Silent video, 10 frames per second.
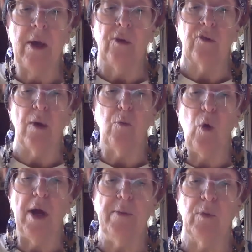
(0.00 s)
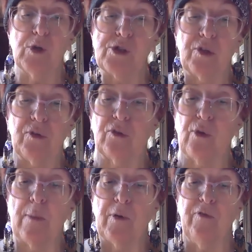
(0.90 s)
Some wine merchants
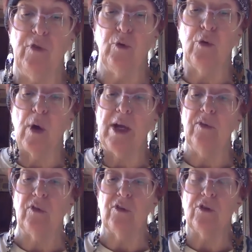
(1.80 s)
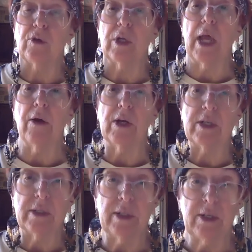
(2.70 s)
drop a few grains into claret
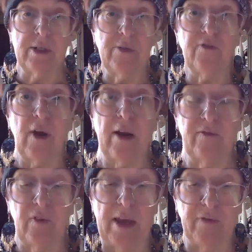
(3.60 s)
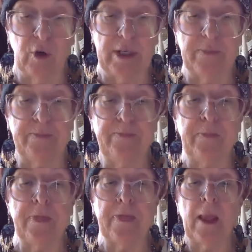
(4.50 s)
to flavor it.
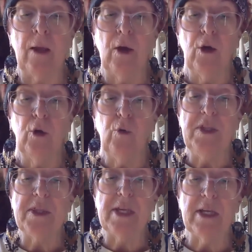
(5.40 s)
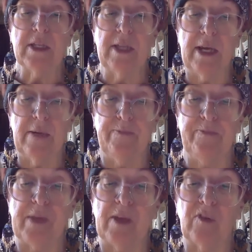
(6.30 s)
Who would think then
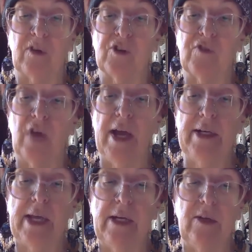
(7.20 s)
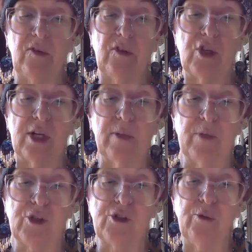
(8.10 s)
that such fine ladies and
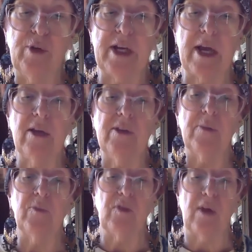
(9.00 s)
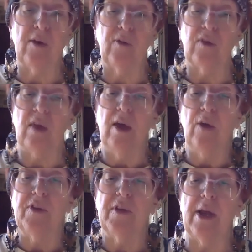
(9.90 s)
gentlemen should regale themselves
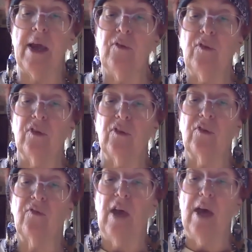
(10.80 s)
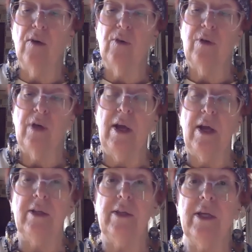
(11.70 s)
with an essence found
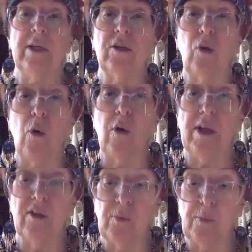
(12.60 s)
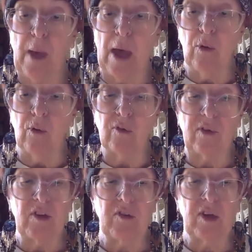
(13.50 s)
in the inglorious bowels
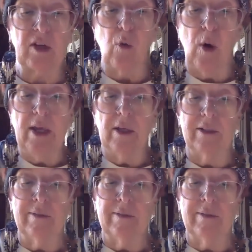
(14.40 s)
of a sick whale?